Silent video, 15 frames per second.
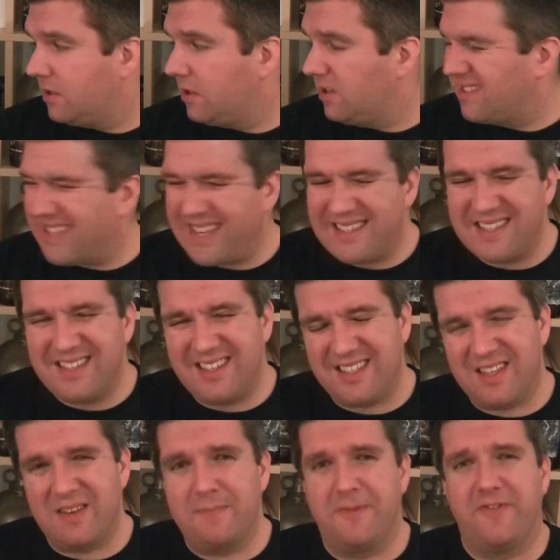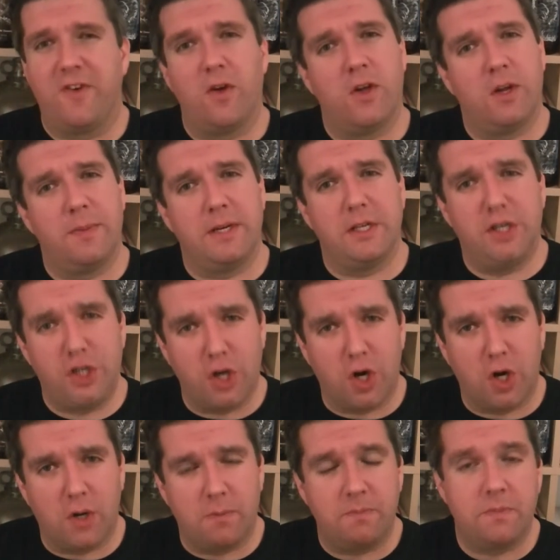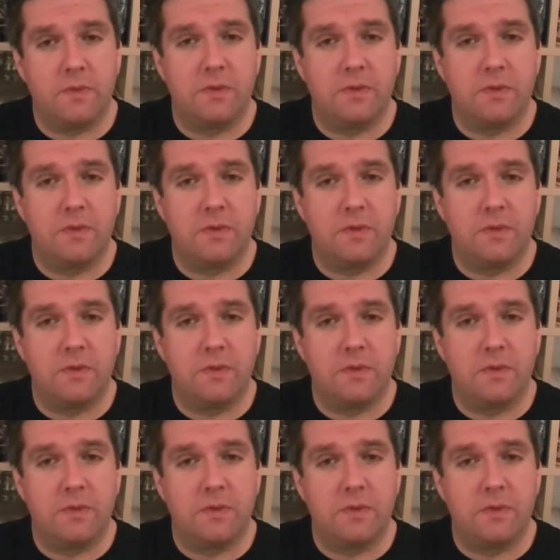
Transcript: Because this is just falling a bit short.